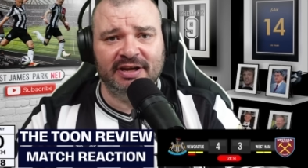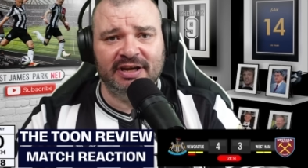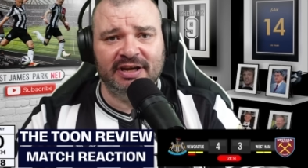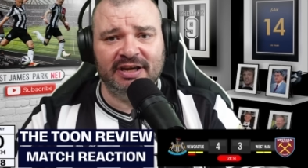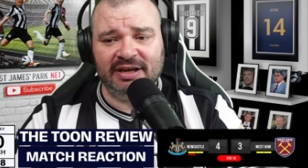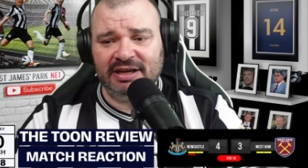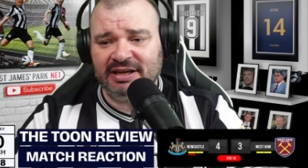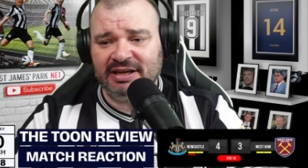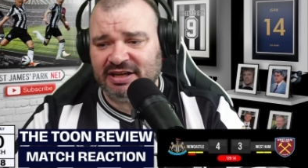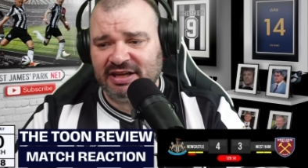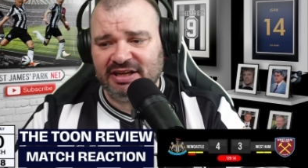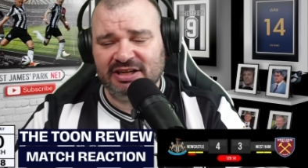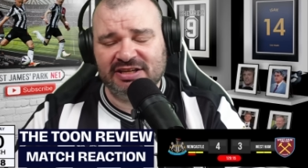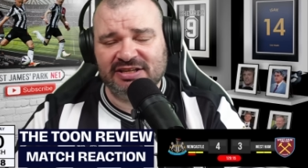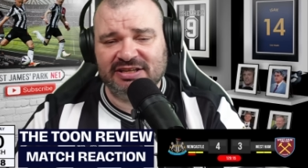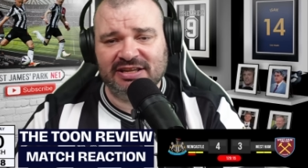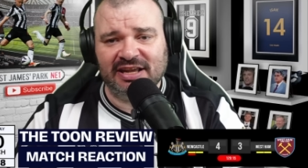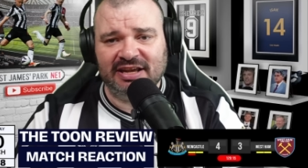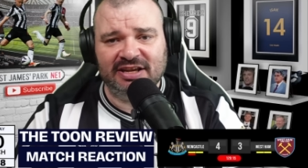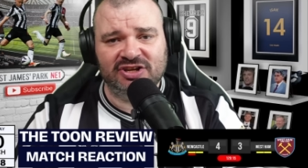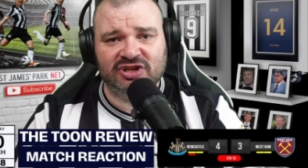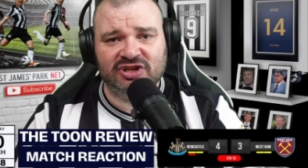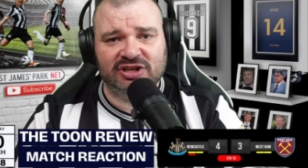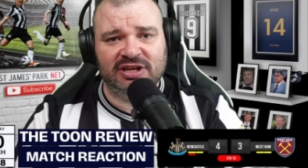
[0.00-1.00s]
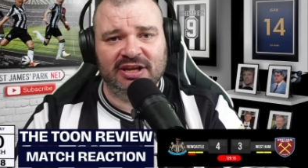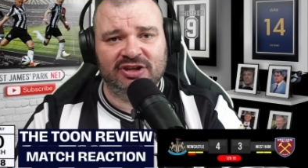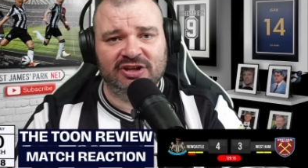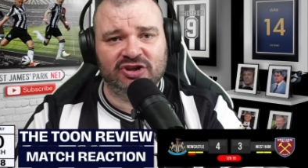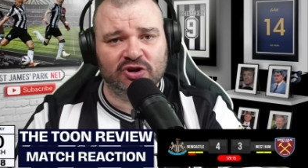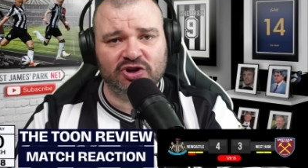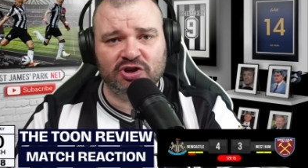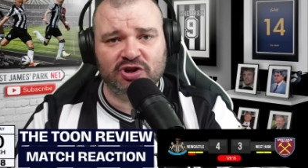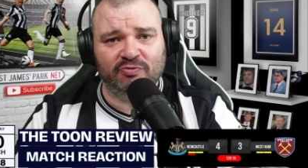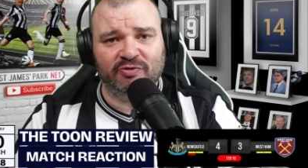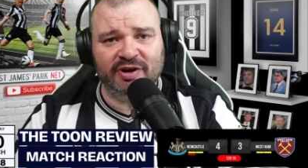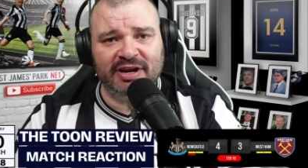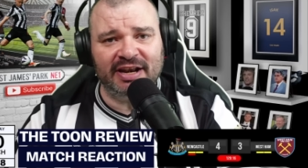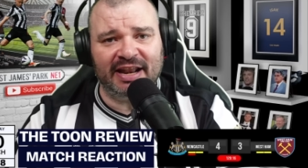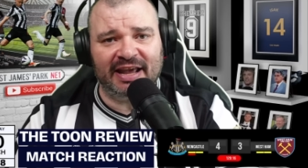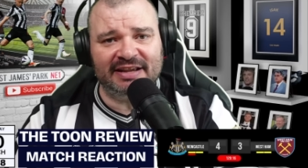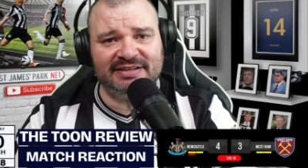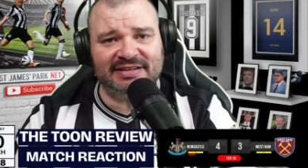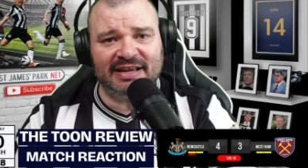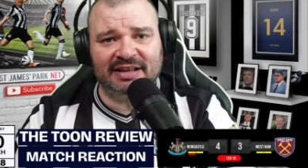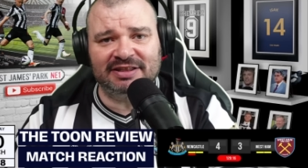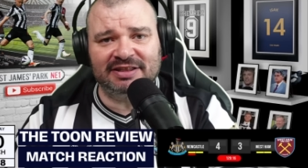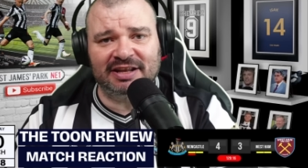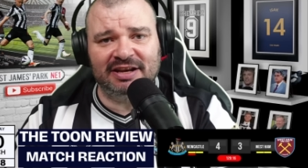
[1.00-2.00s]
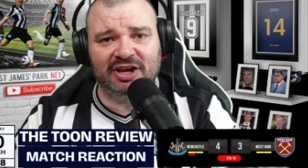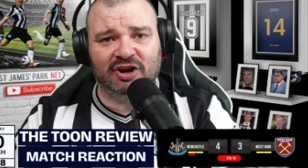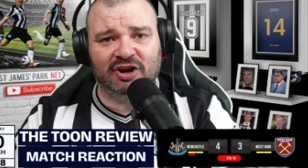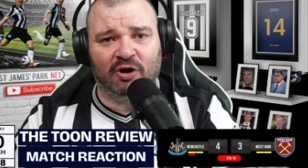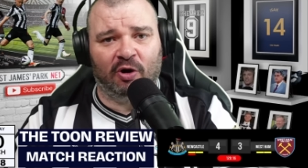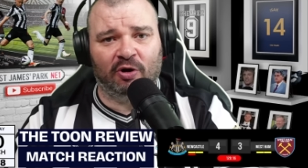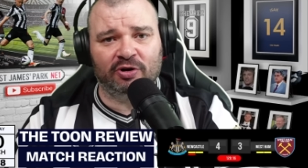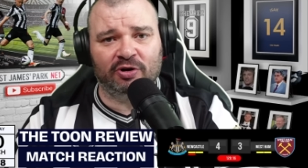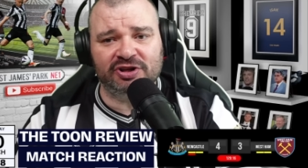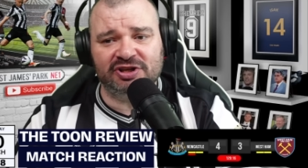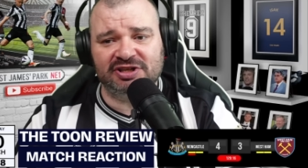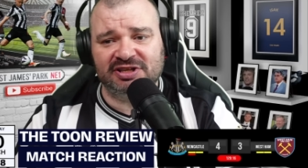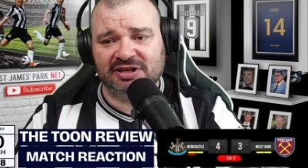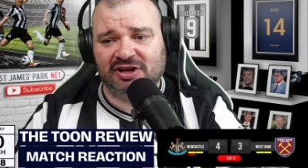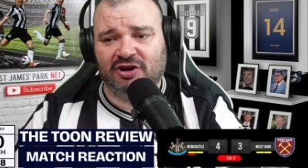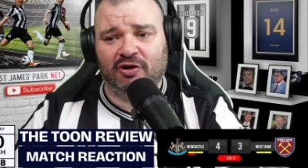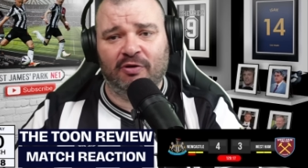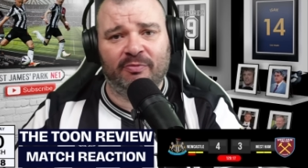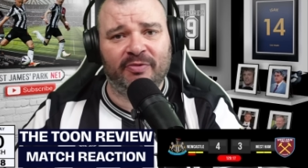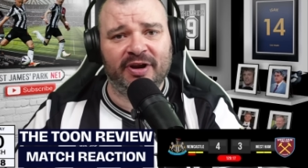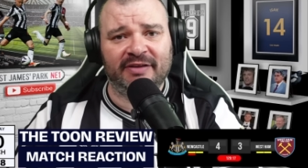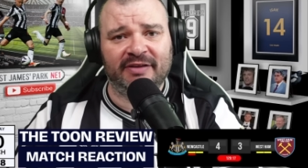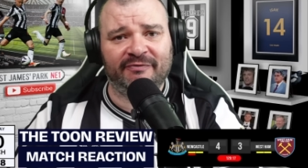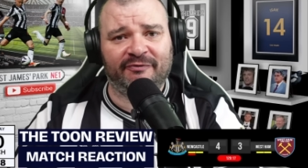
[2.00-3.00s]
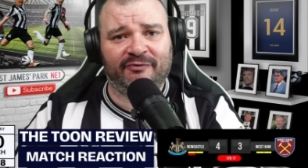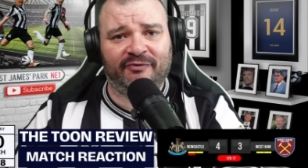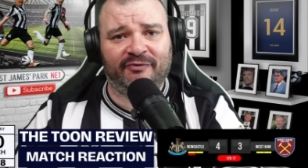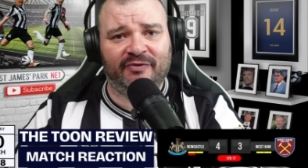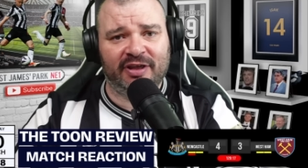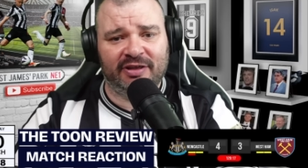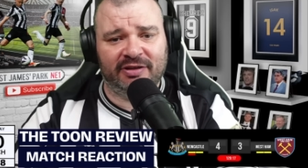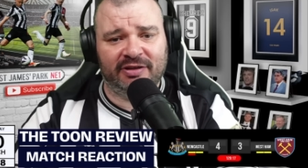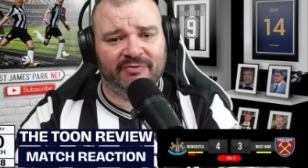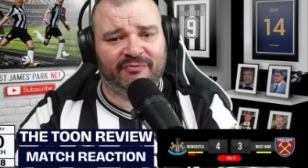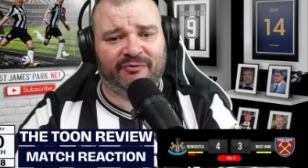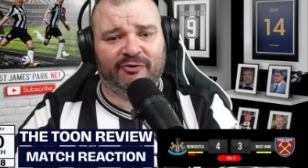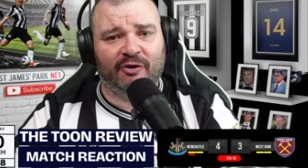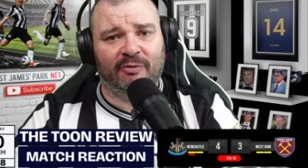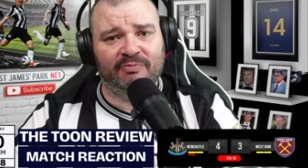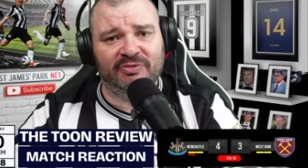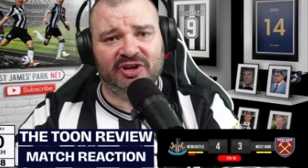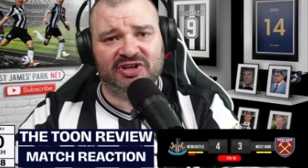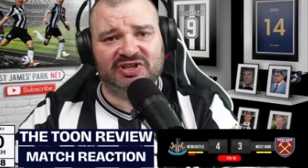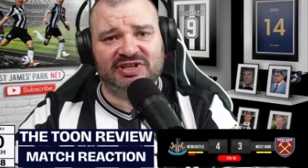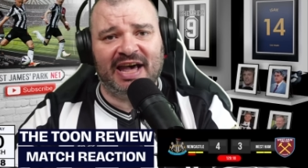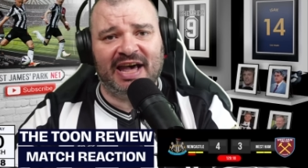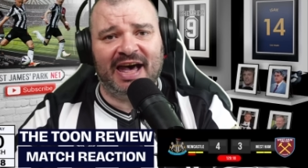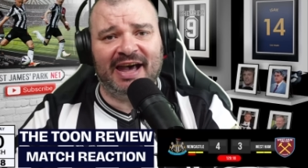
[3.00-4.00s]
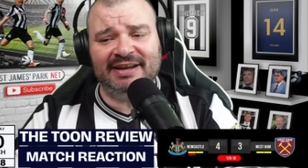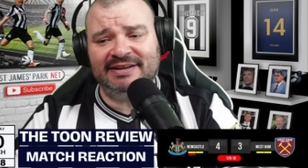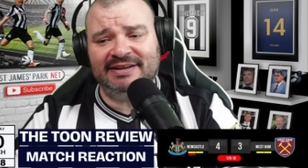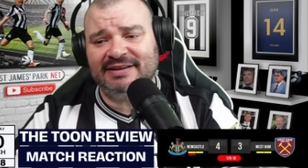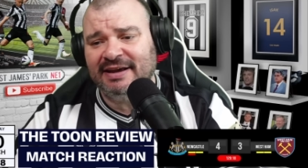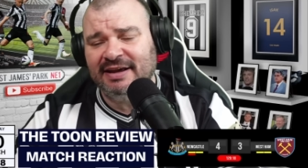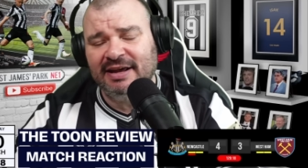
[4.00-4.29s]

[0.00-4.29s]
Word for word: He doesn't realise Anthony Gordon's coming in from the side.